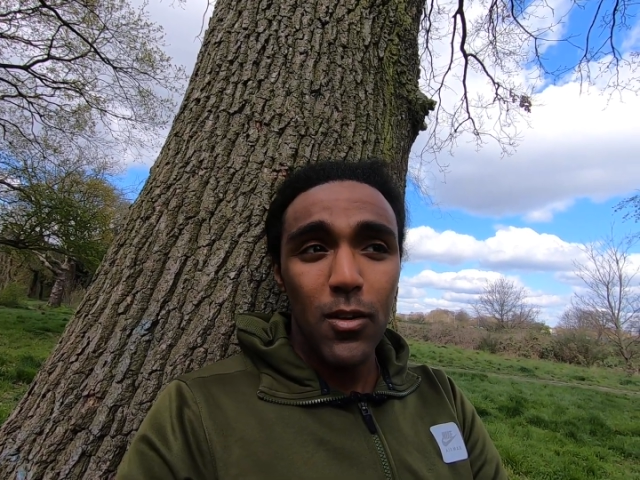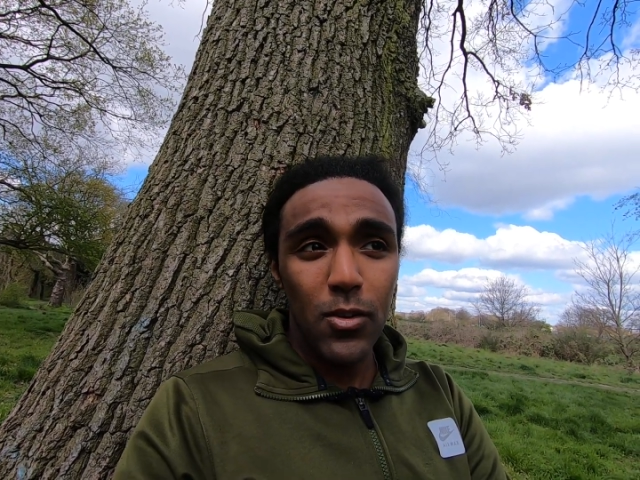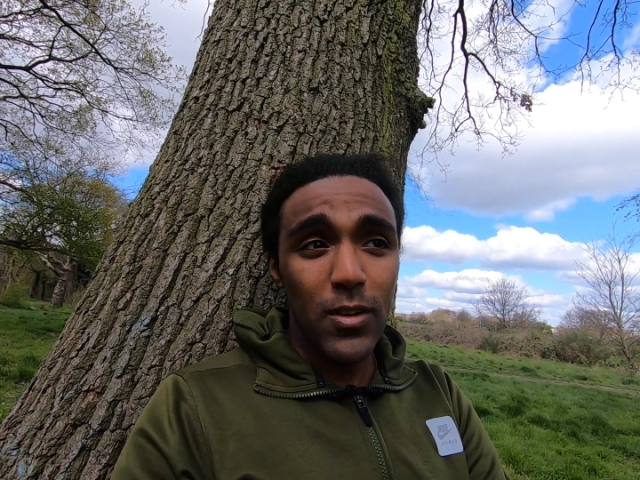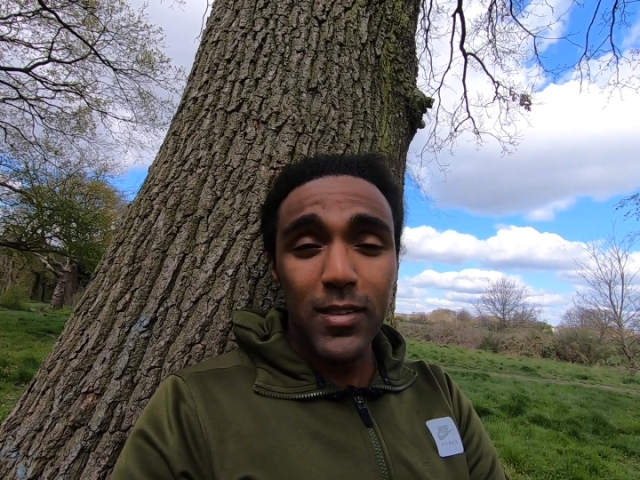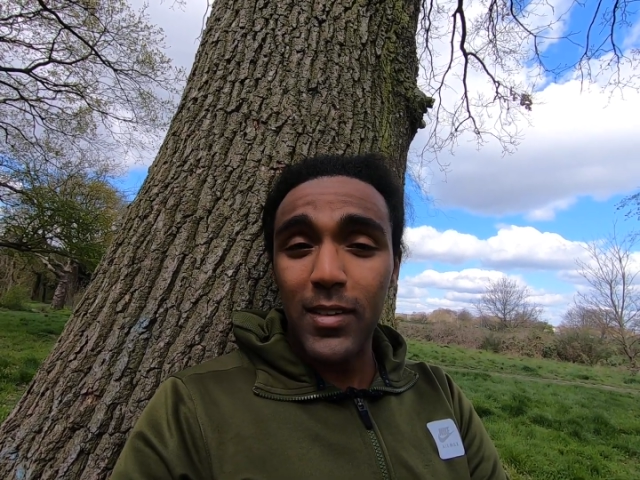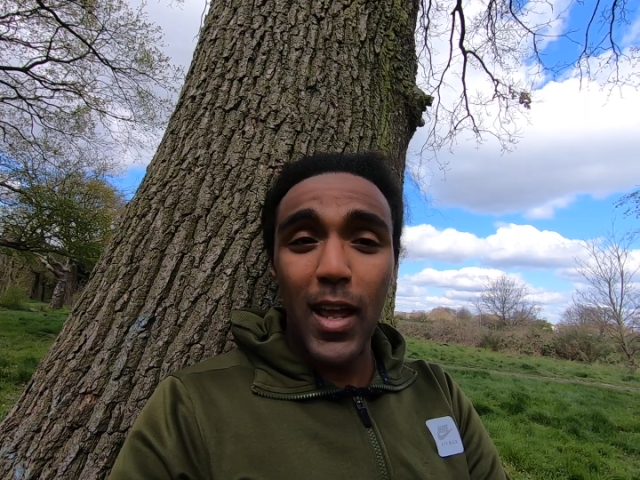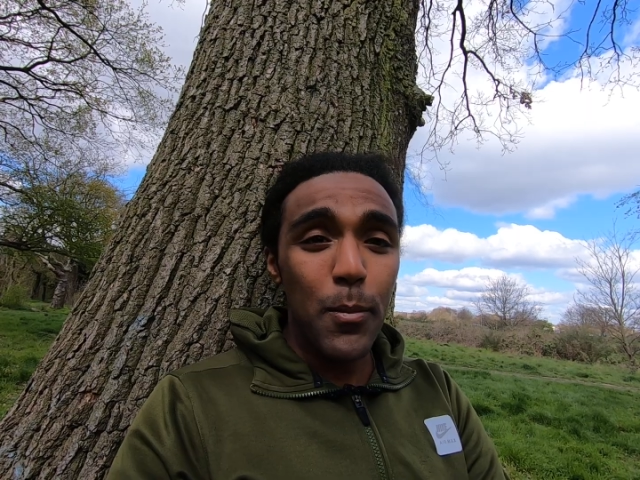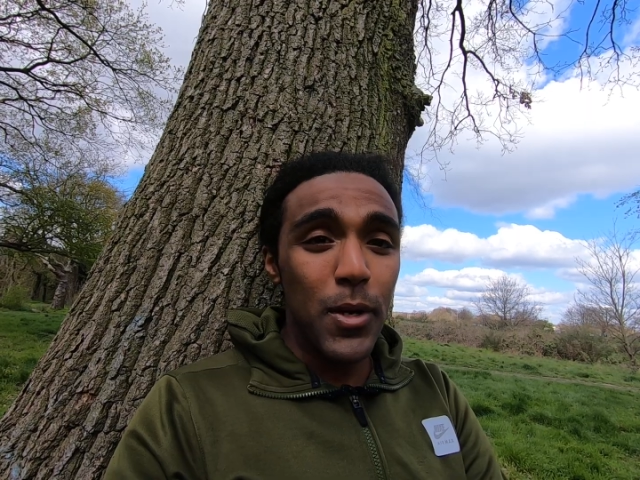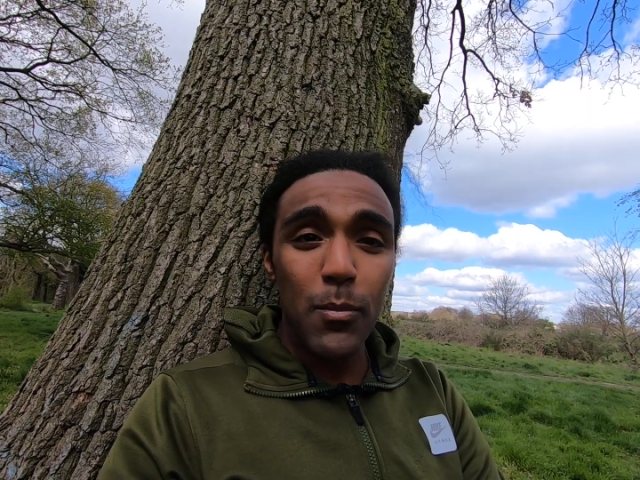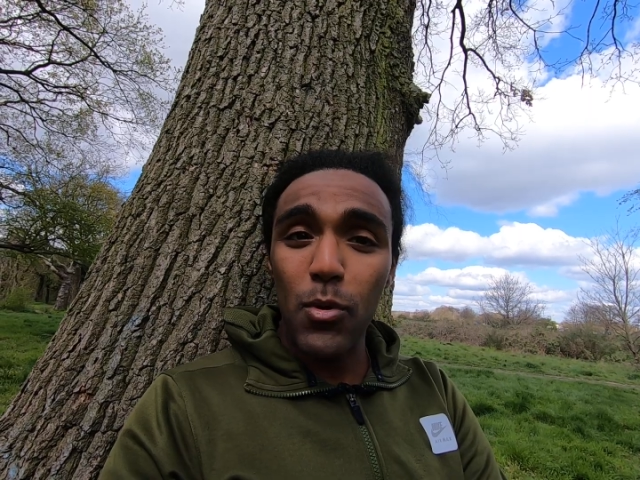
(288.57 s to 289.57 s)
So listen,
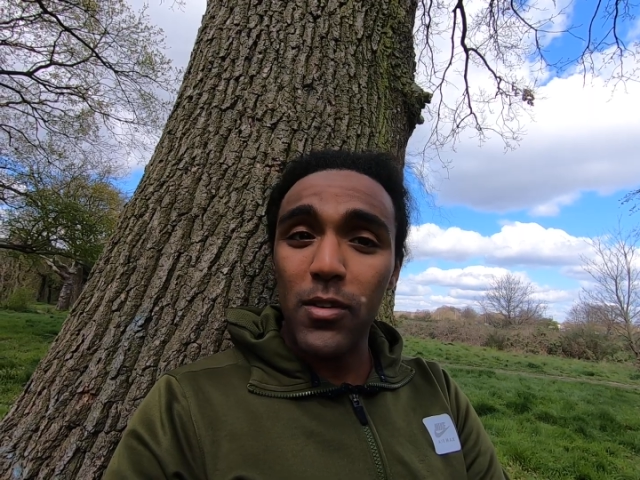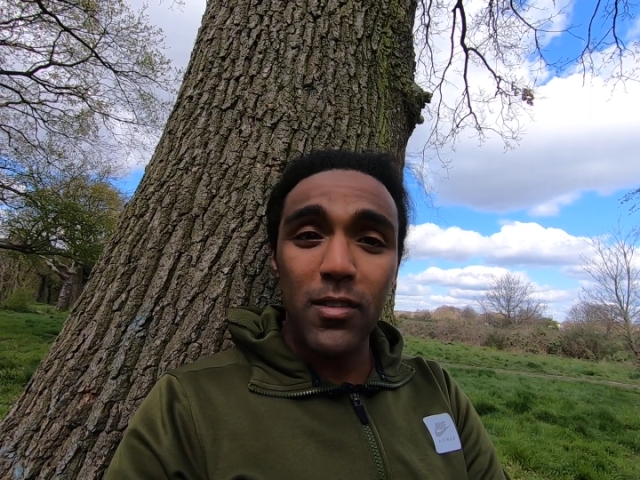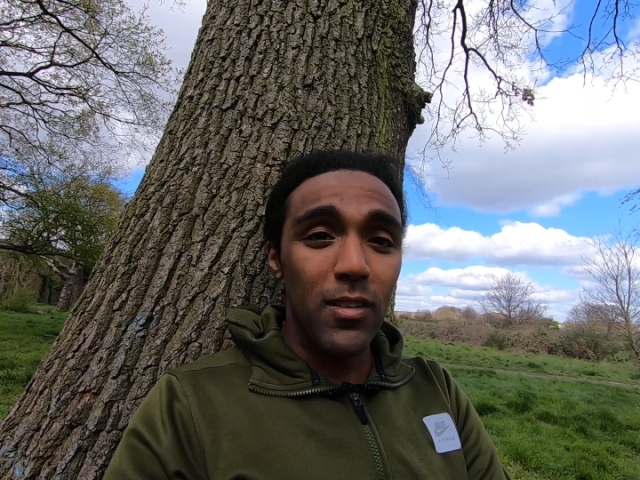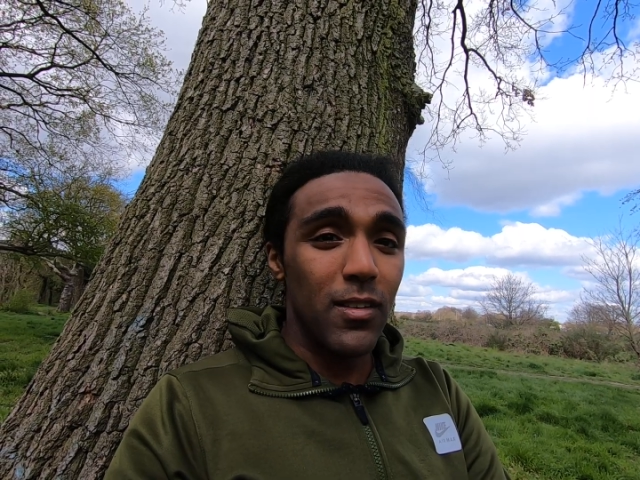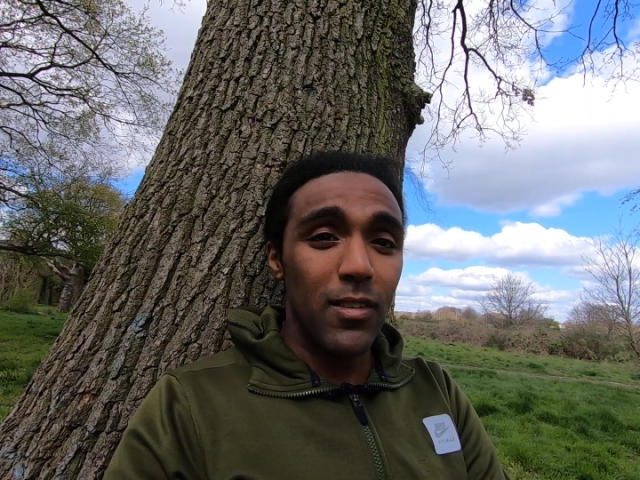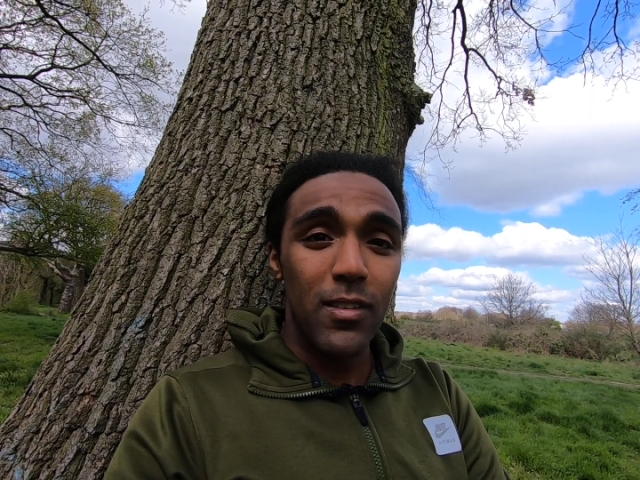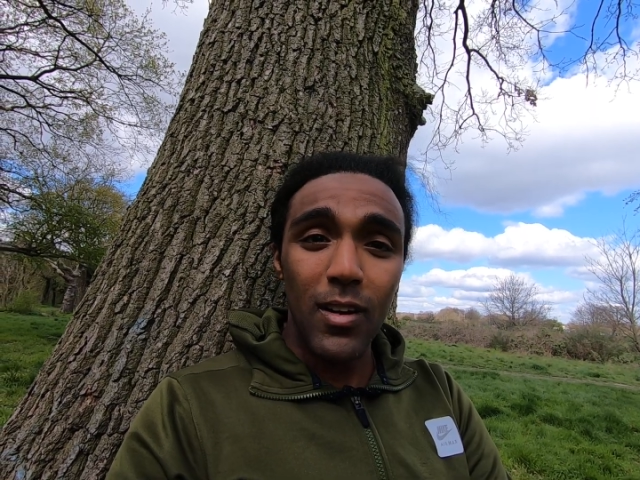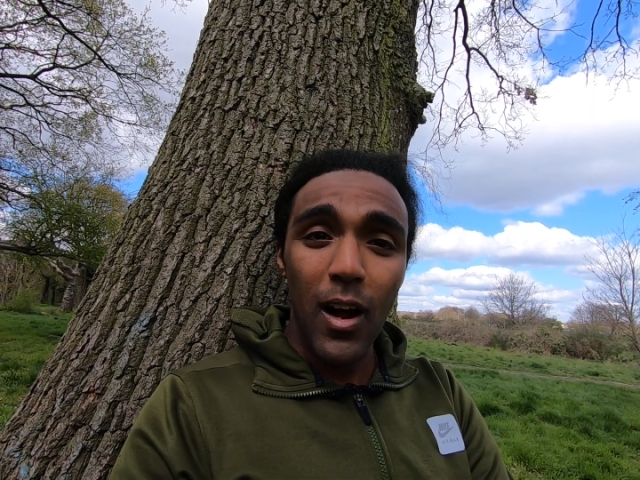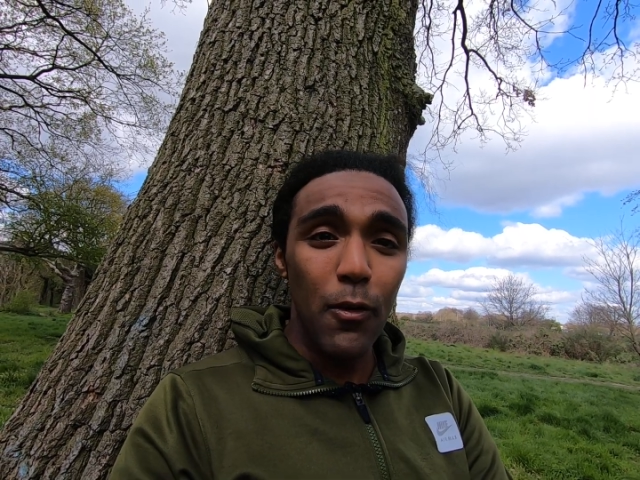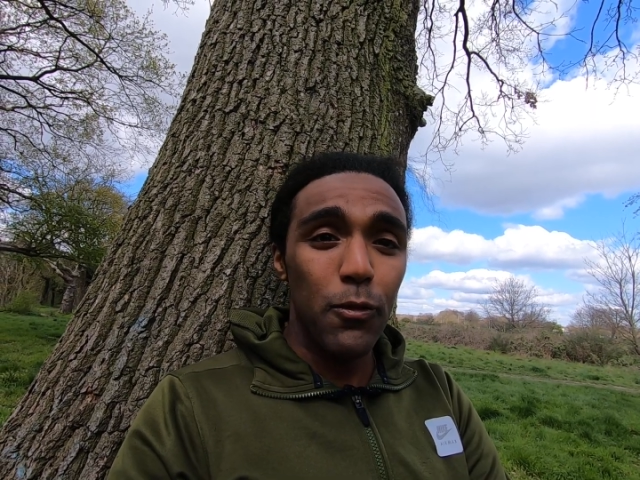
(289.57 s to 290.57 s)
Ebony Bridges is a
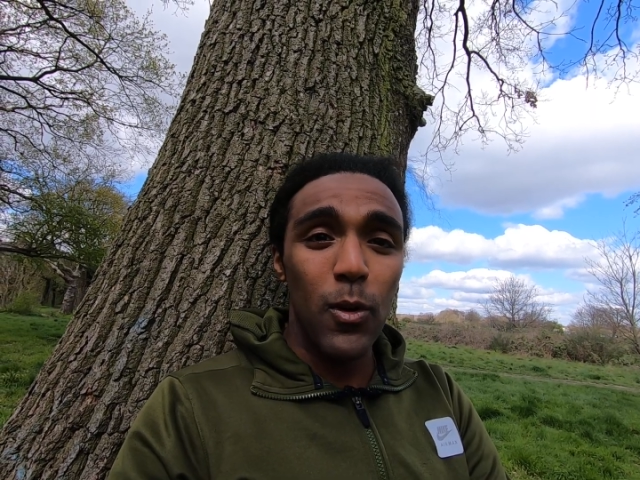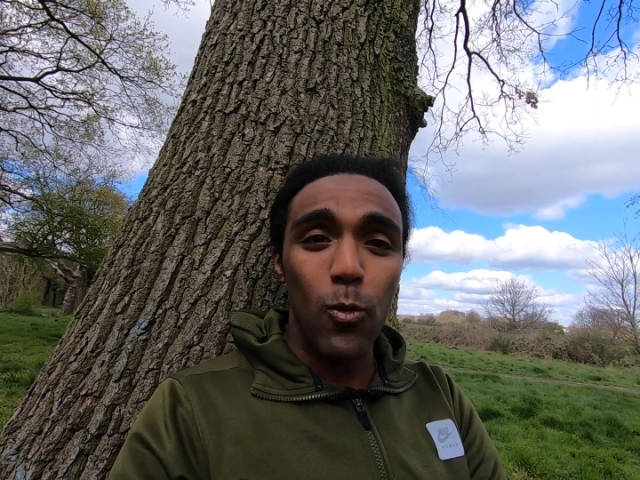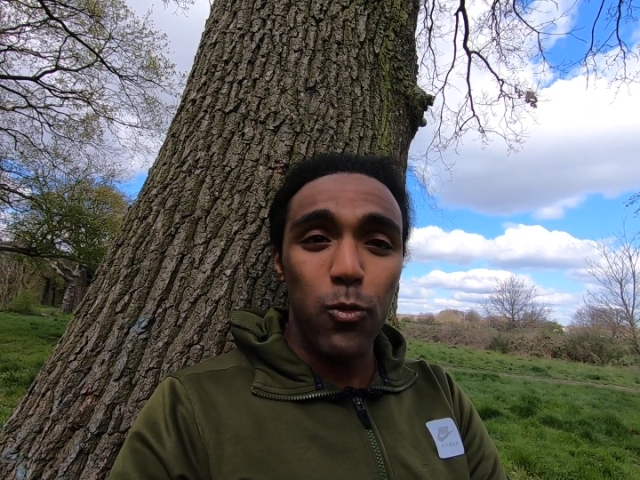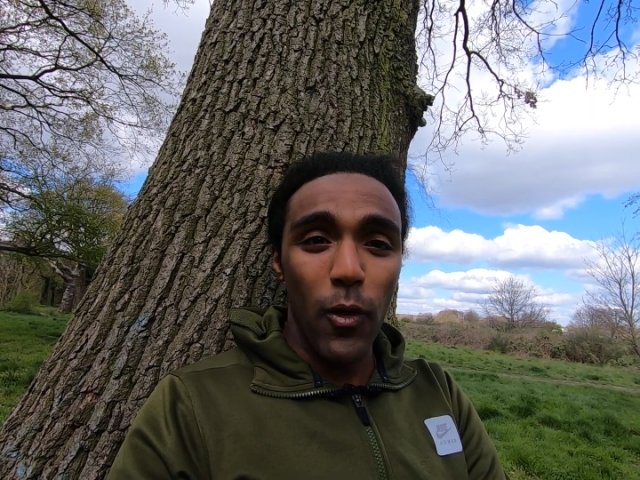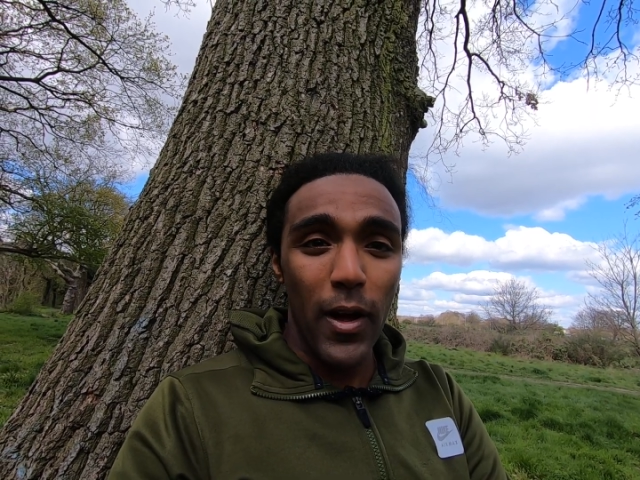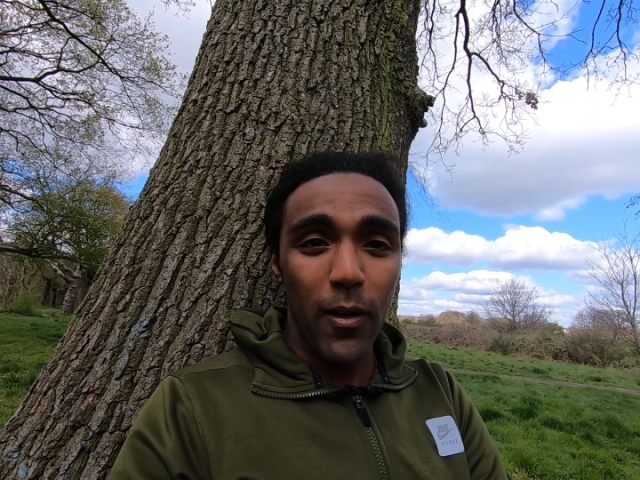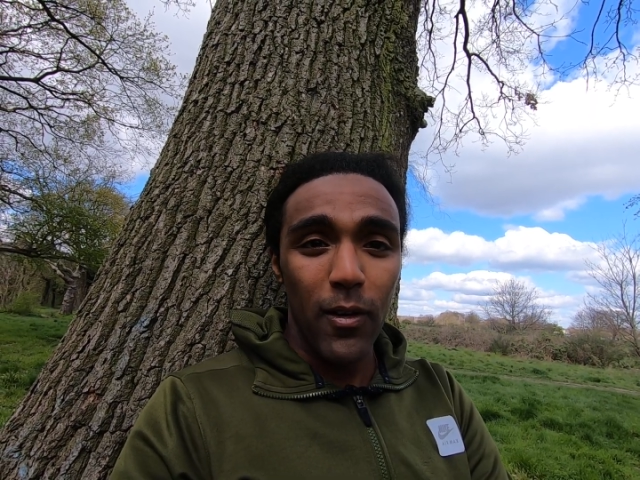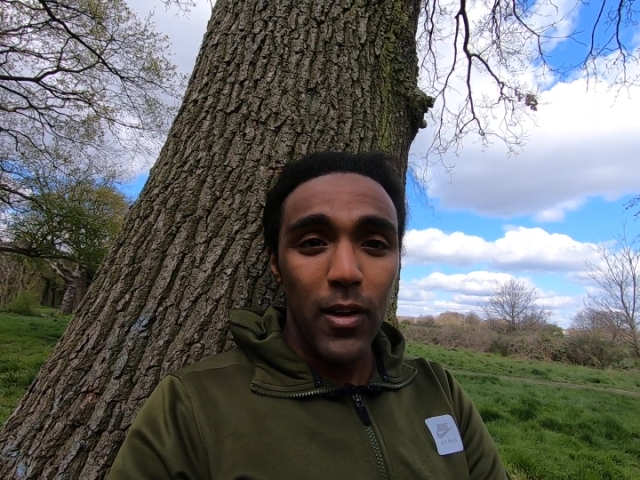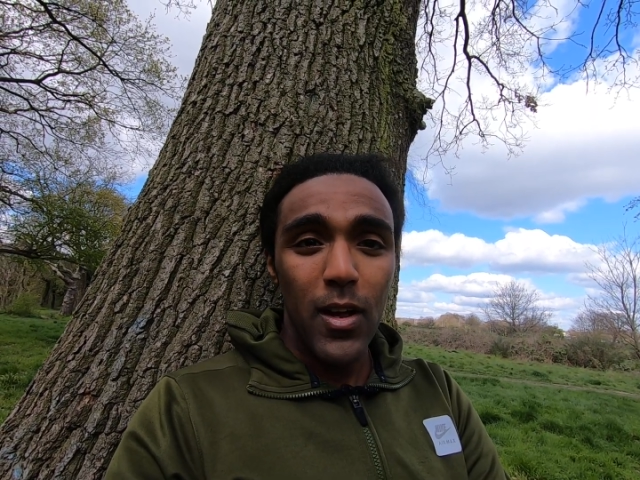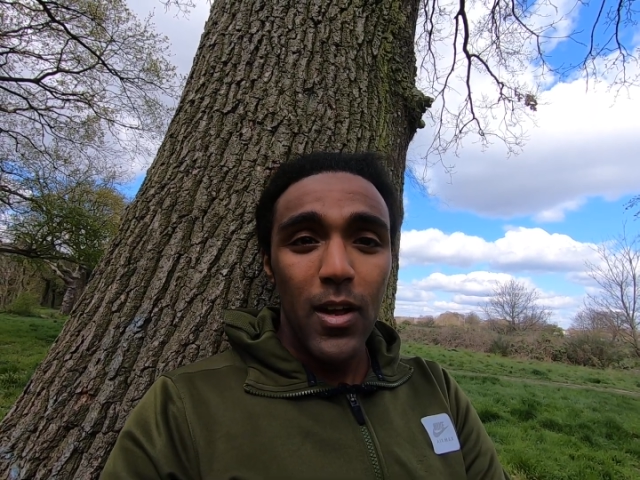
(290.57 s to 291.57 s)
tough little
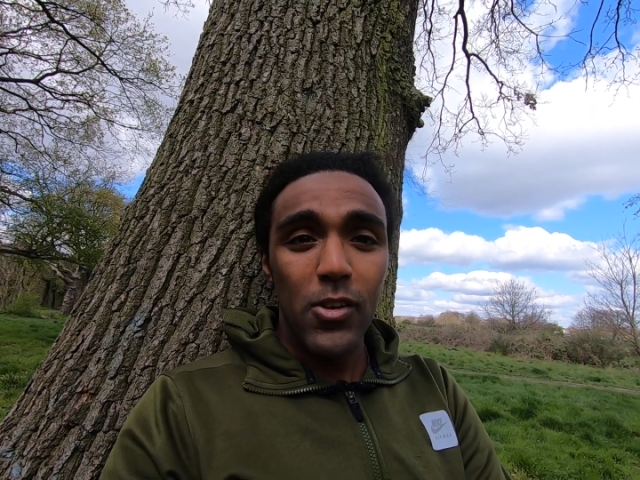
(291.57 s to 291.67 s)
fighter.